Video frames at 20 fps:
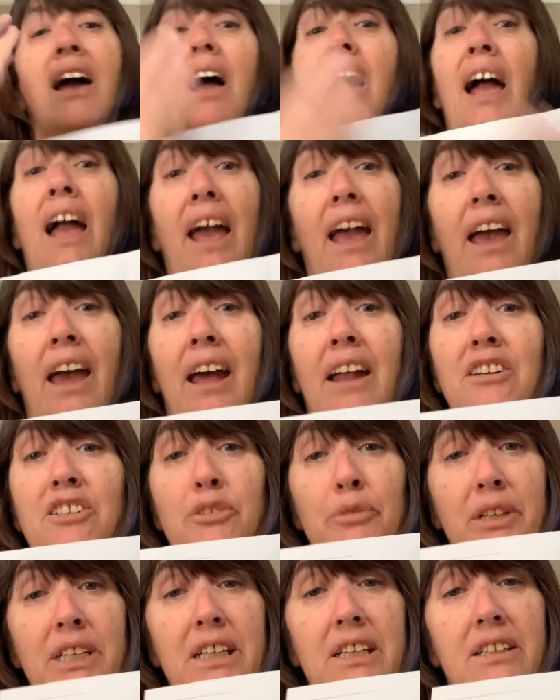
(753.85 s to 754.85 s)
And do
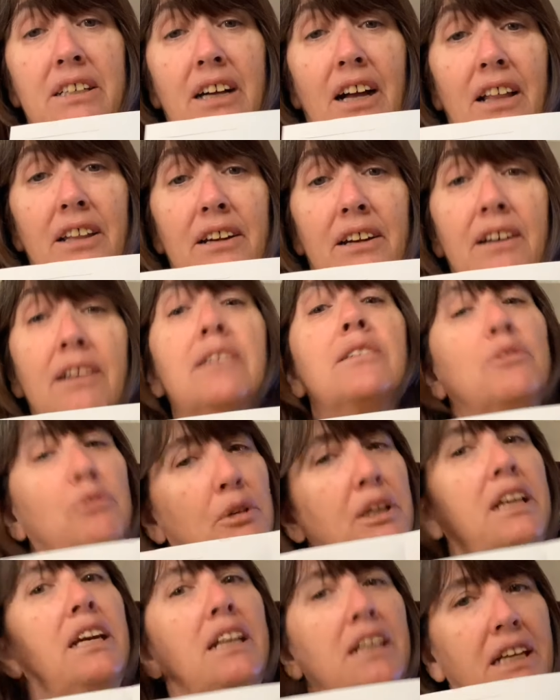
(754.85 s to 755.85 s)
we need to color?
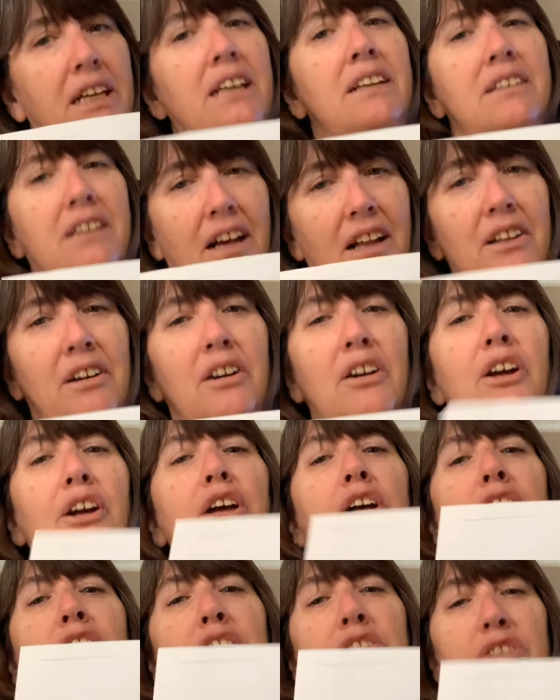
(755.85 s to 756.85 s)
We need to color.
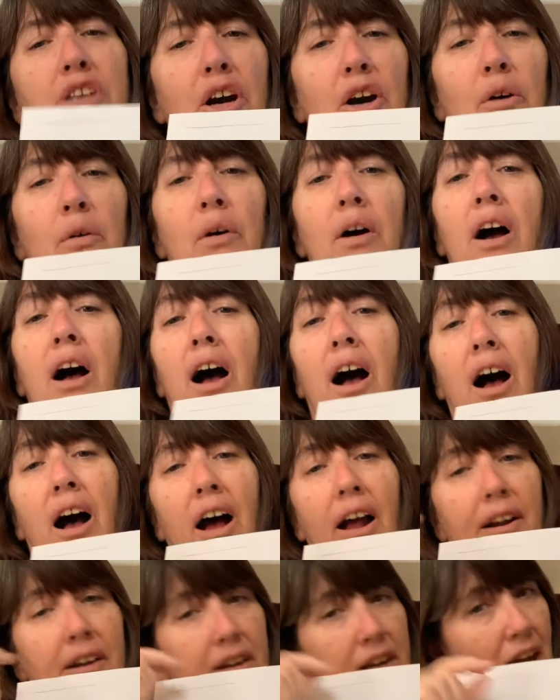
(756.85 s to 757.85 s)
So,
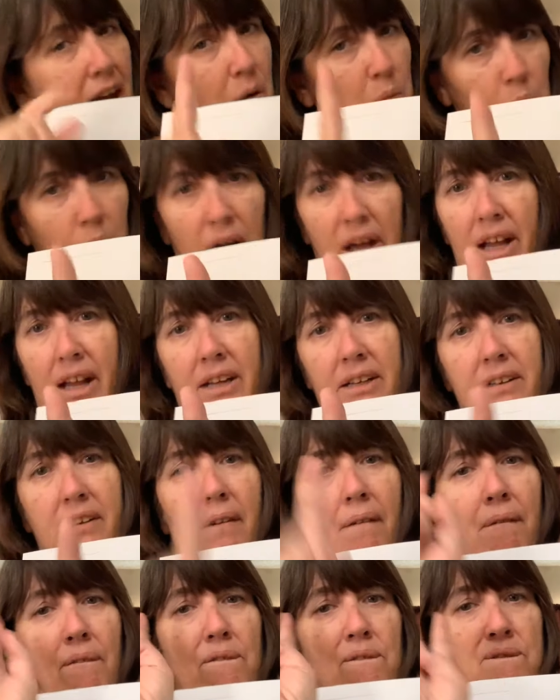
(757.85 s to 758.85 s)
not 1,
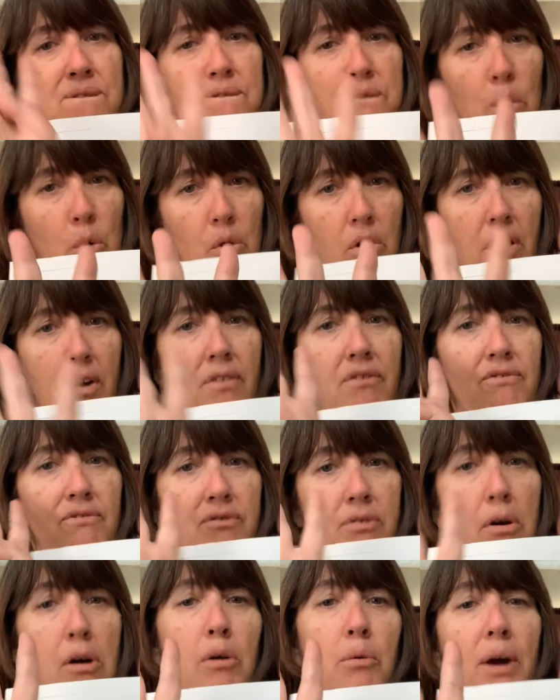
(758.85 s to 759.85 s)
4.
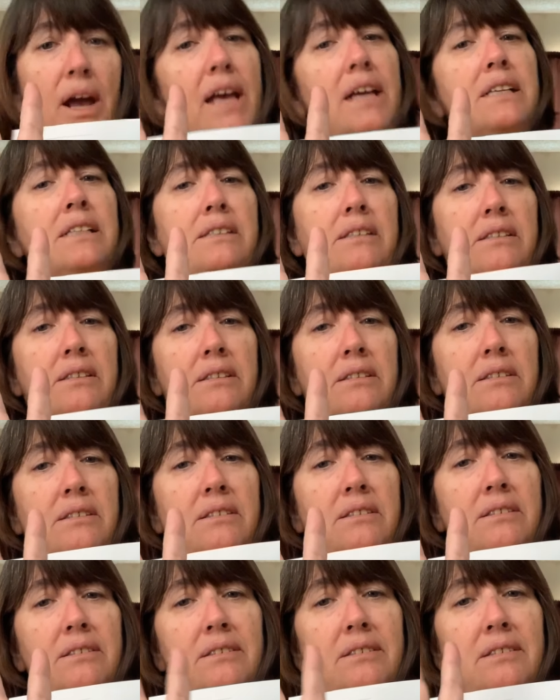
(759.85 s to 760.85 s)
4 ways
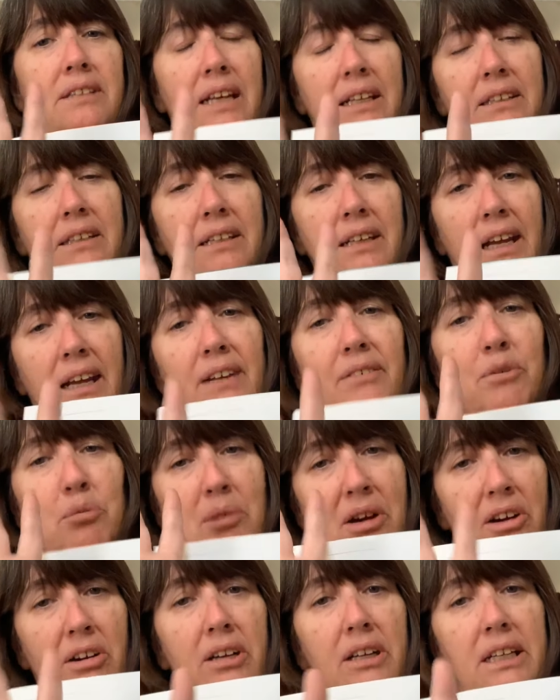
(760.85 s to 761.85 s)
that the Native
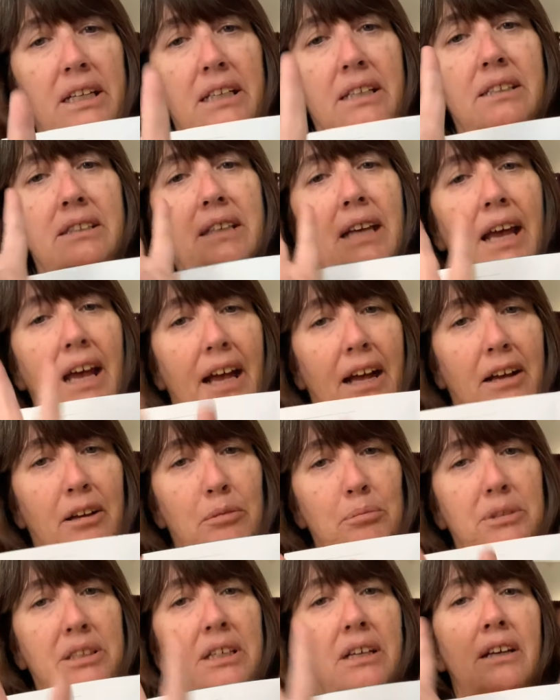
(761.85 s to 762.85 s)
Americans
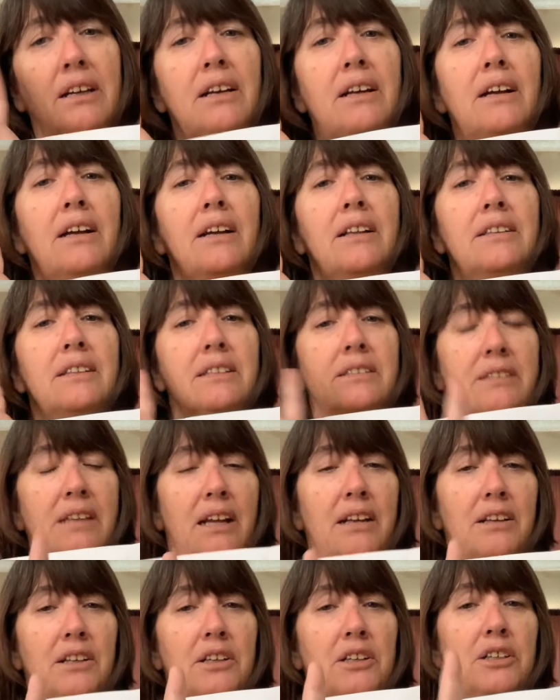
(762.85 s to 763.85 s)
helped the
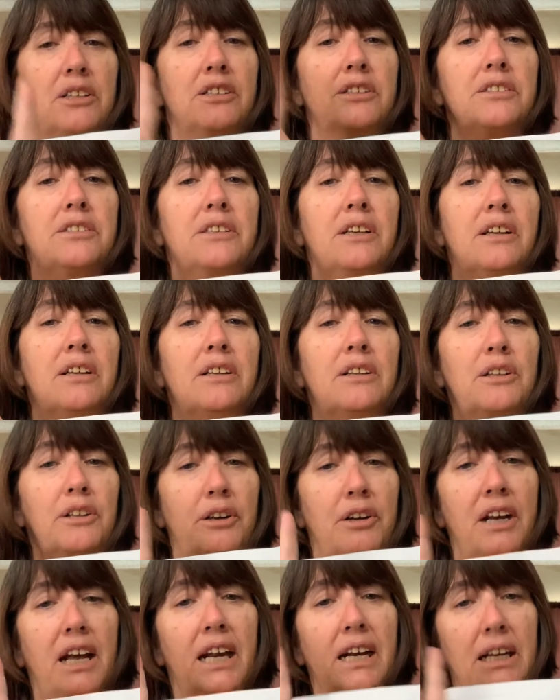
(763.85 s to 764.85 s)
settlers
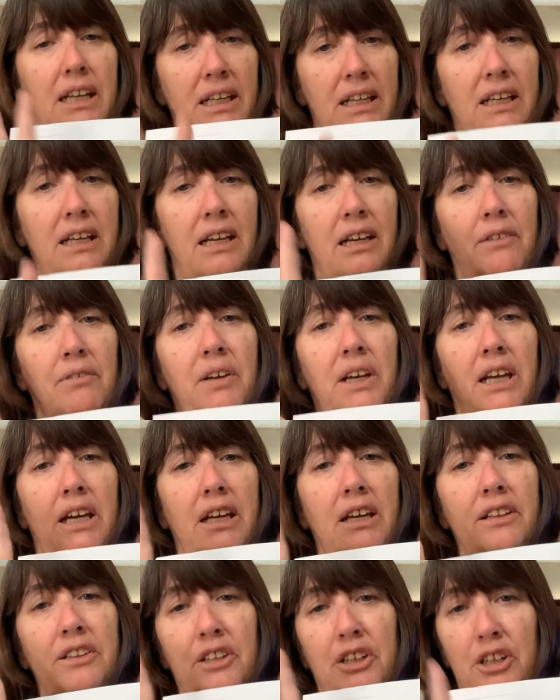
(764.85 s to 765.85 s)
learn how to live
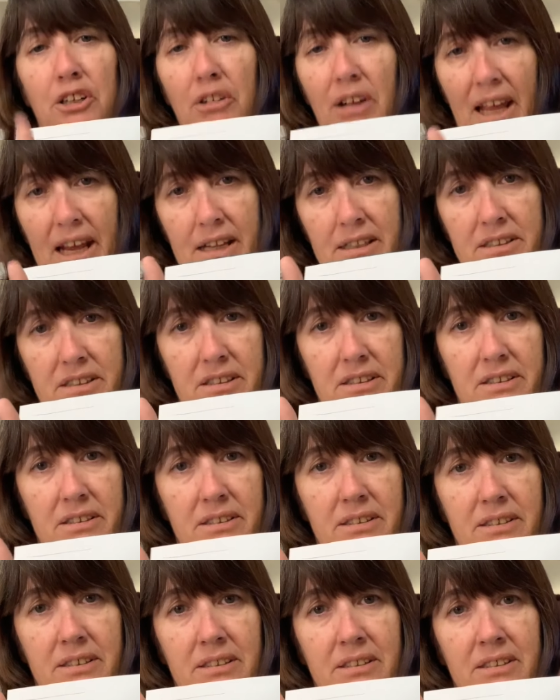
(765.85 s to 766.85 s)
in the new land.
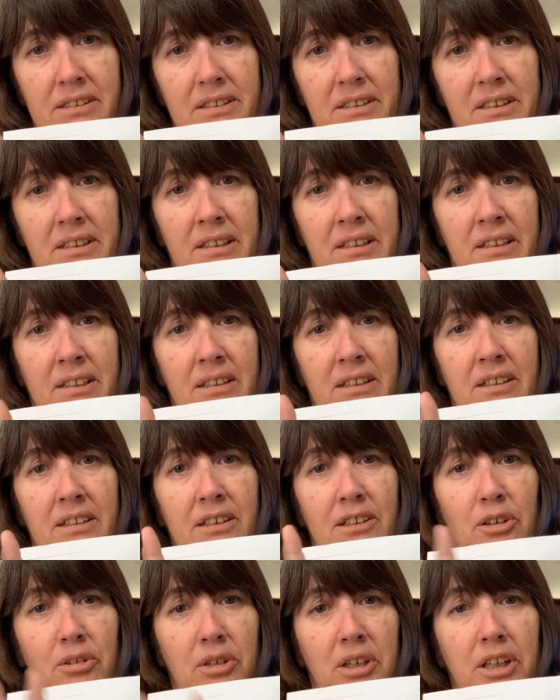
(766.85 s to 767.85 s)

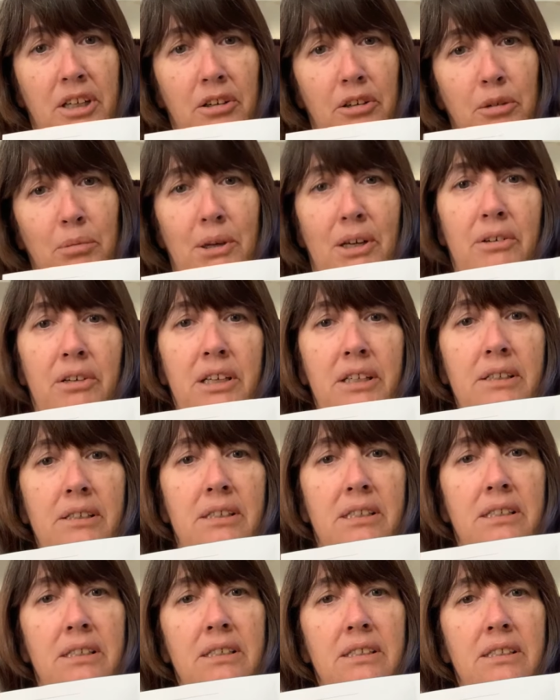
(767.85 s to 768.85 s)
Okie dokie pokies.